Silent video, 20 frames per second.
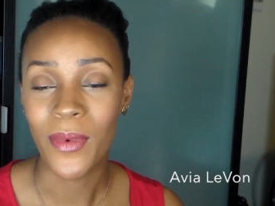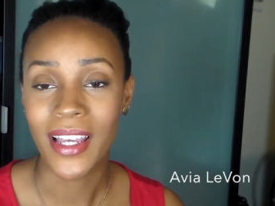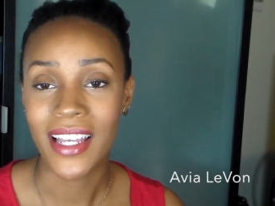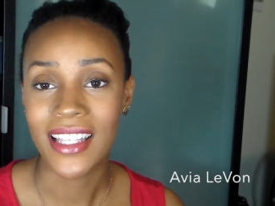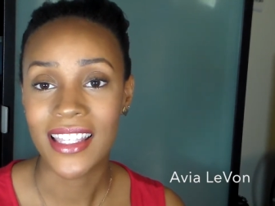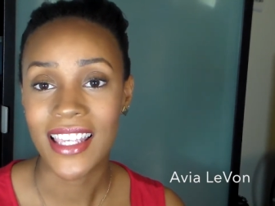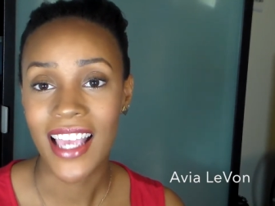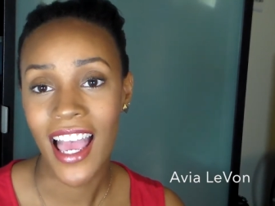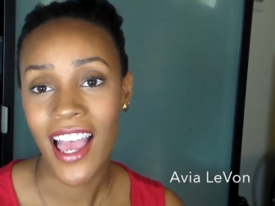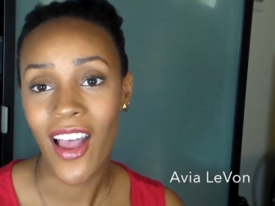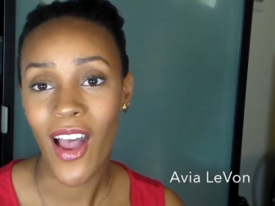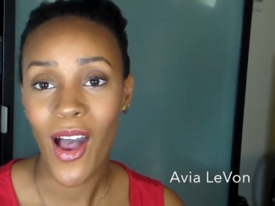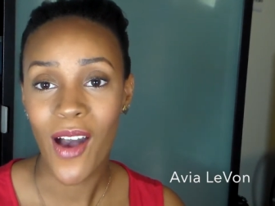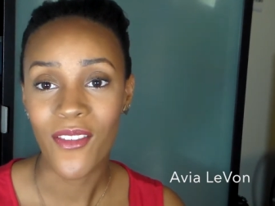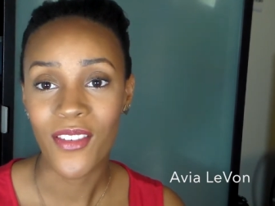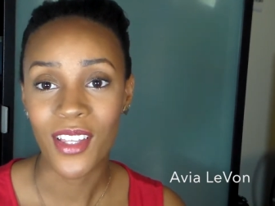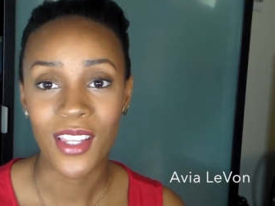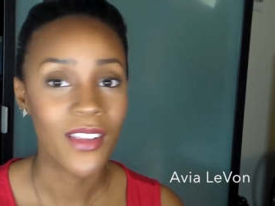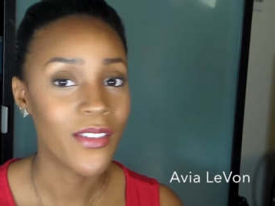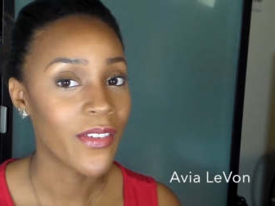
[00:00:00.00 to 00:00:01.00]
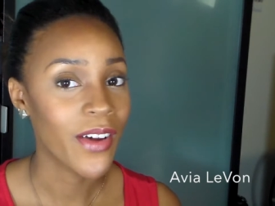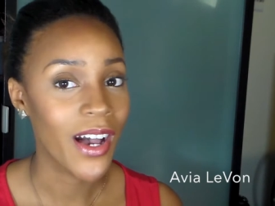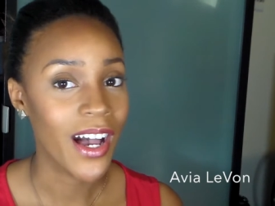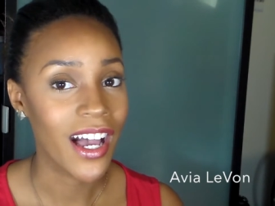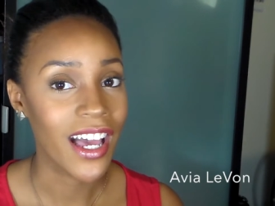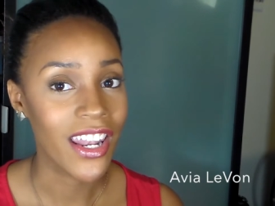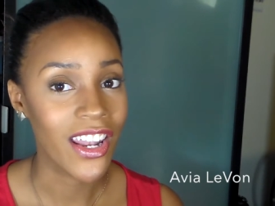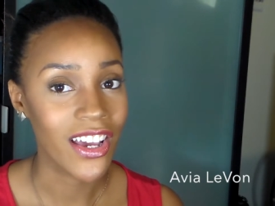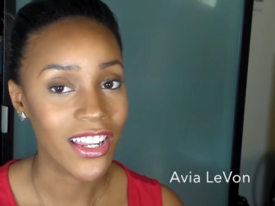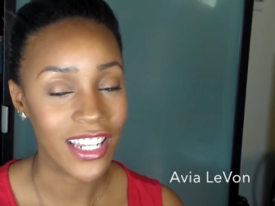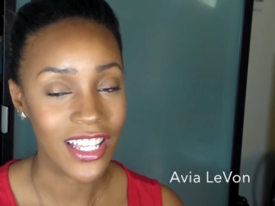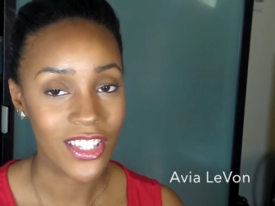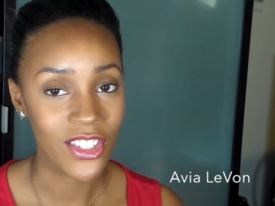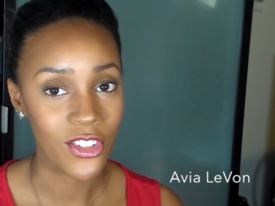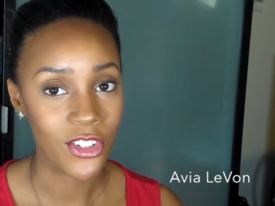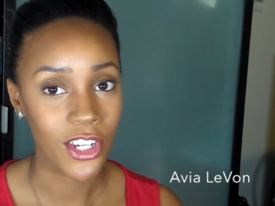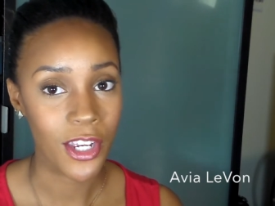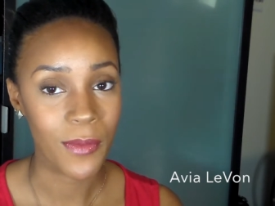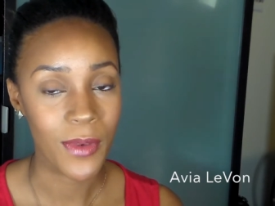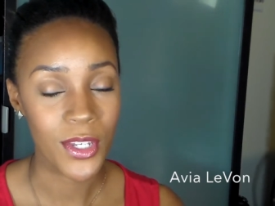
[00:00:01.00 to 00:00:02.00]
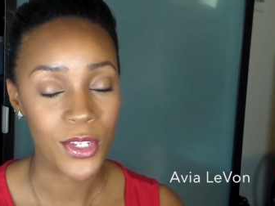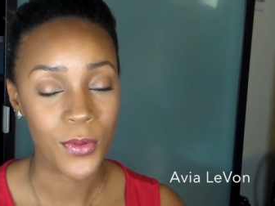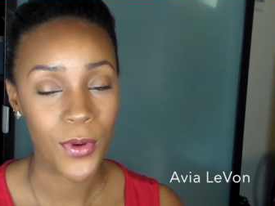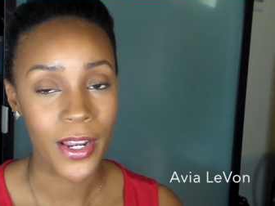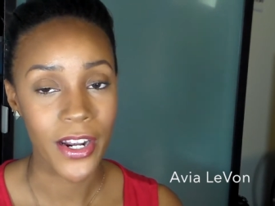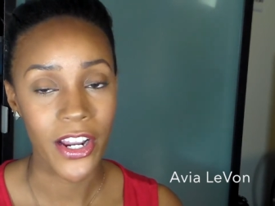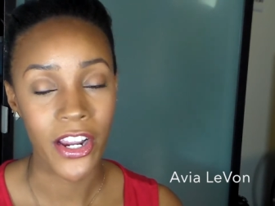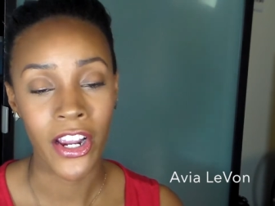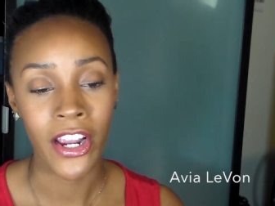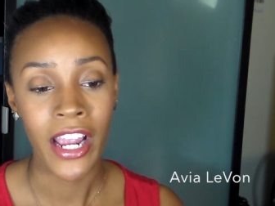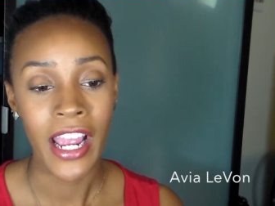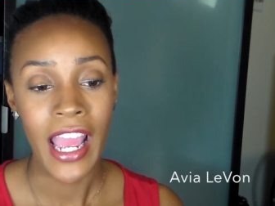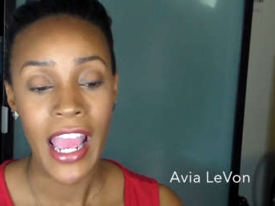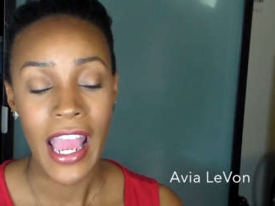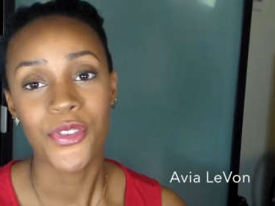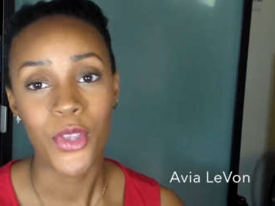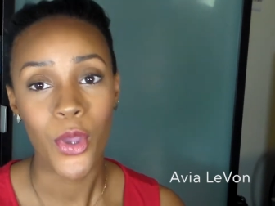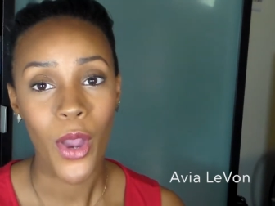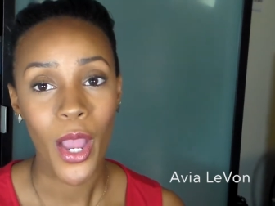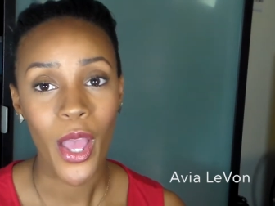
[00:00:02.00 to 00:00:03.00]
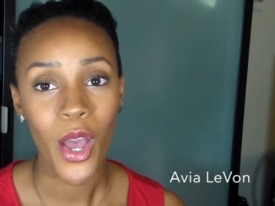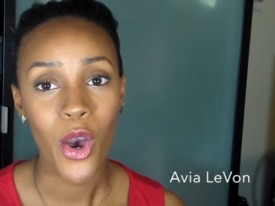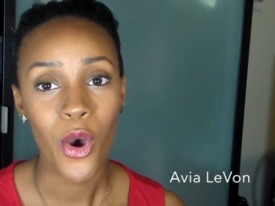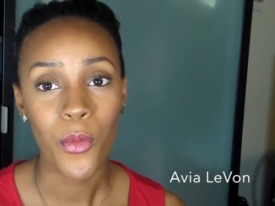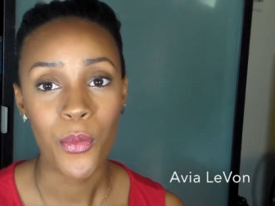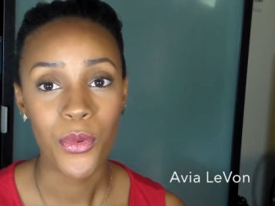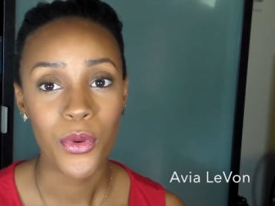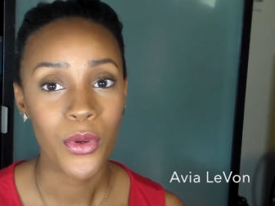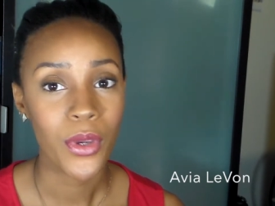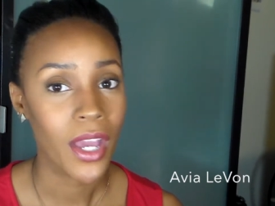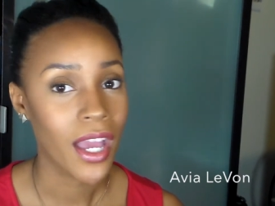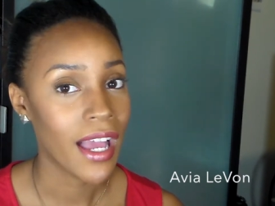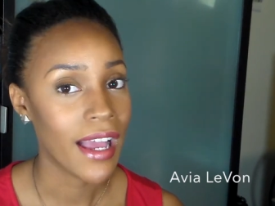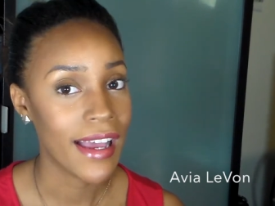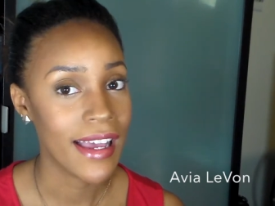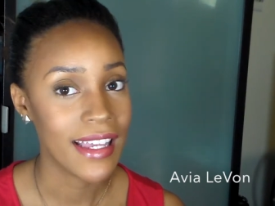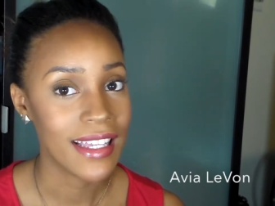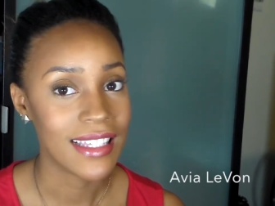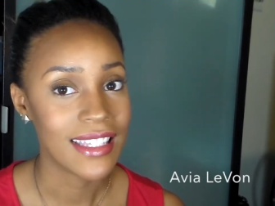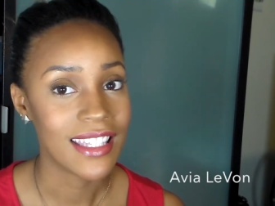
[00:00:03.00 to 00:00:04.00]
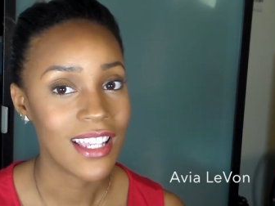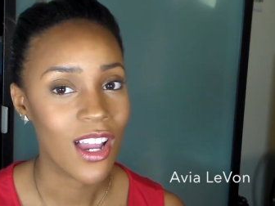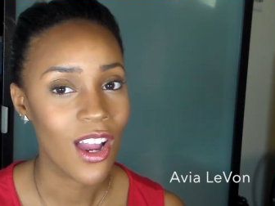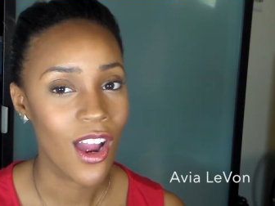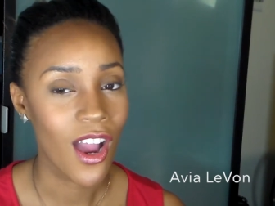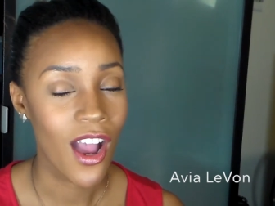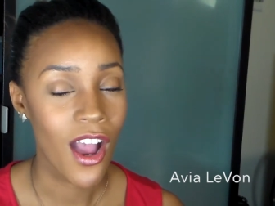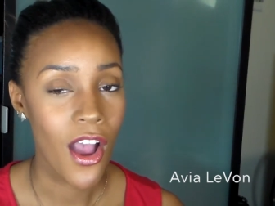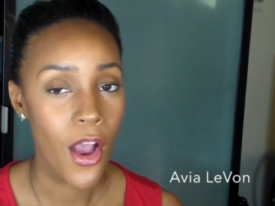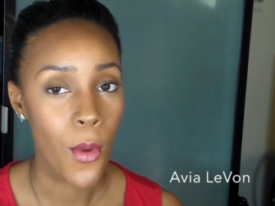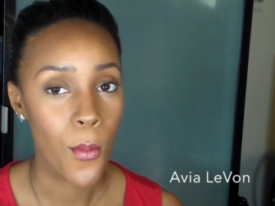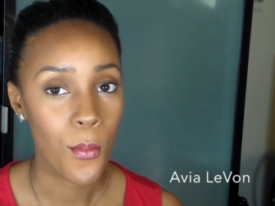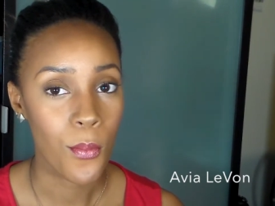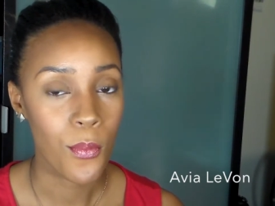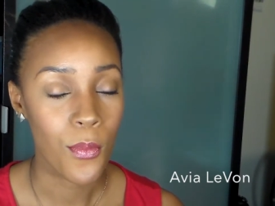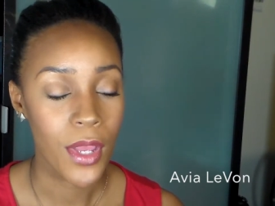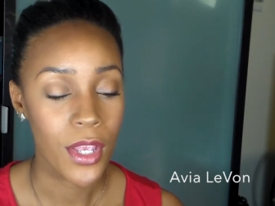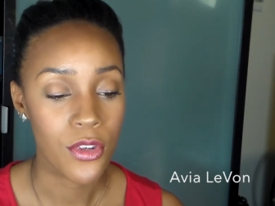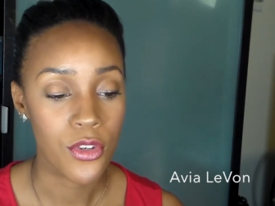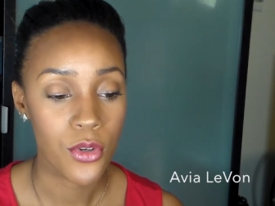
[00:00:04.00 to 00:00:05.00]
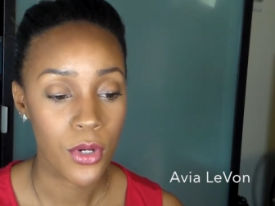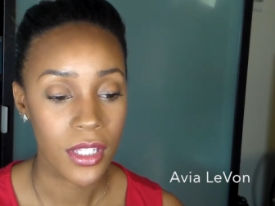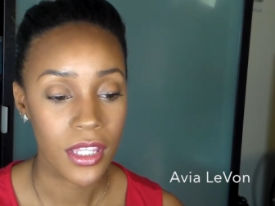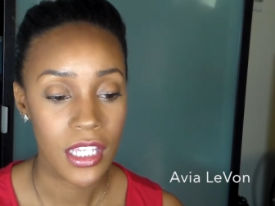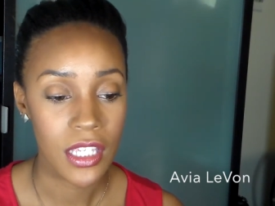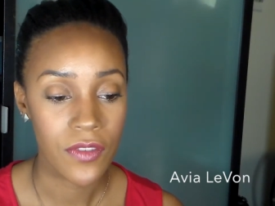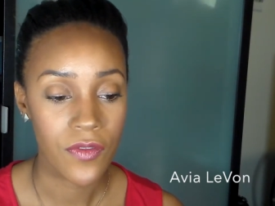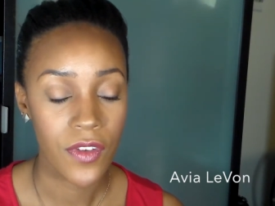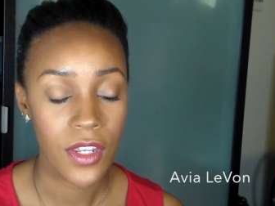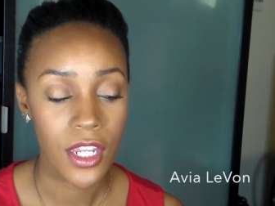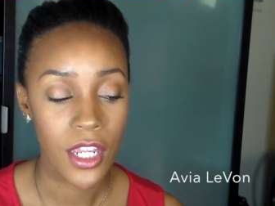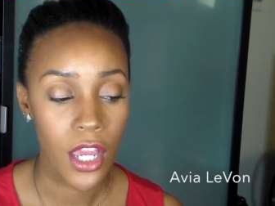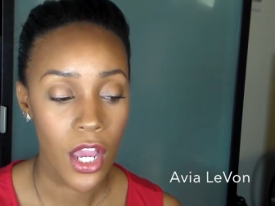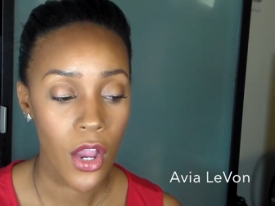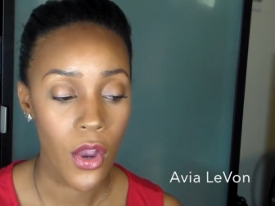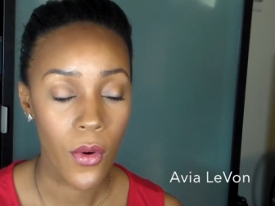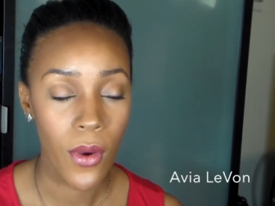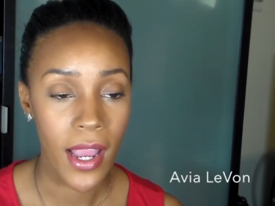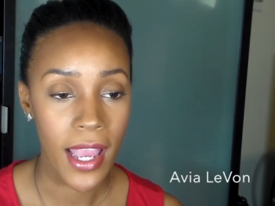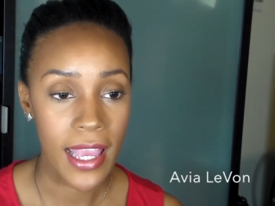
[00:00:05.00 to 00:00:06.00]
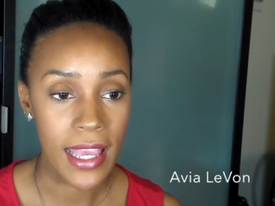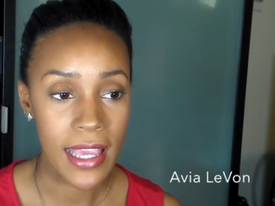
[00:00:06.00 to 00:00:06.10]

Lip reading: It's at Avia LeVon on Instagram and Twitter. So I hope you guys enjoyed this video